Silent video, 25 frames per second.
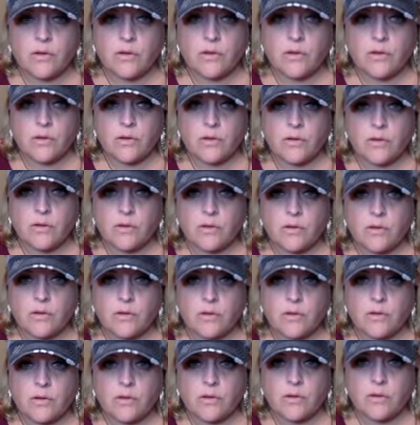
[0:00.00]

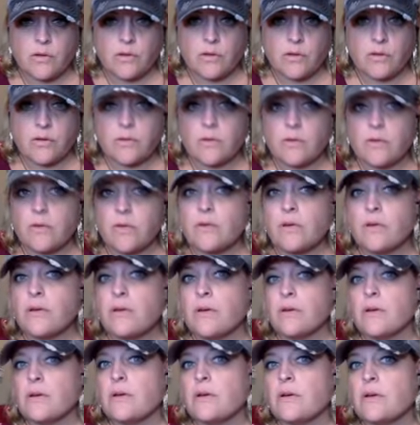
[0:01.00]

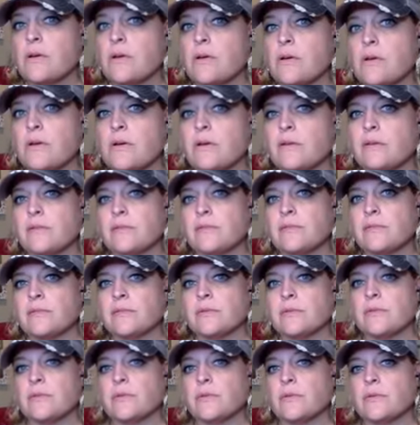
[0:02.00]

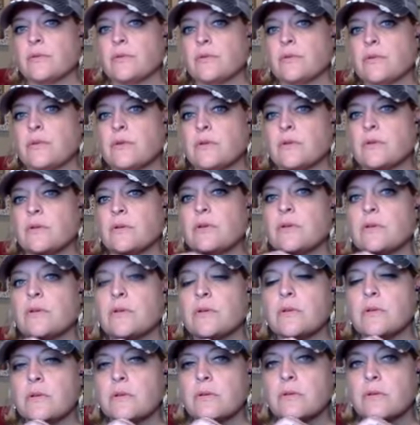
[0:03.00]

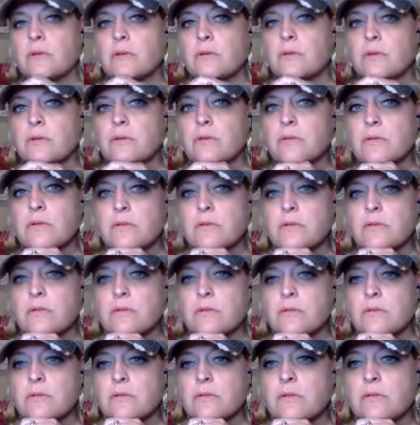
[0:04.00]

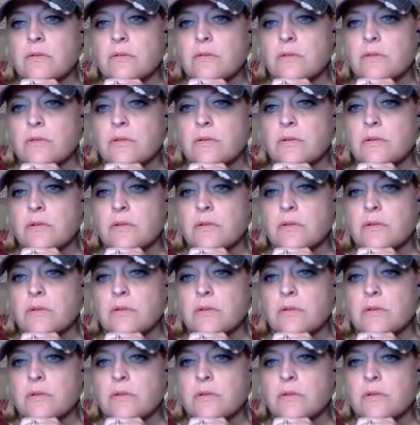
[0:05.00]
This person isn't speaking.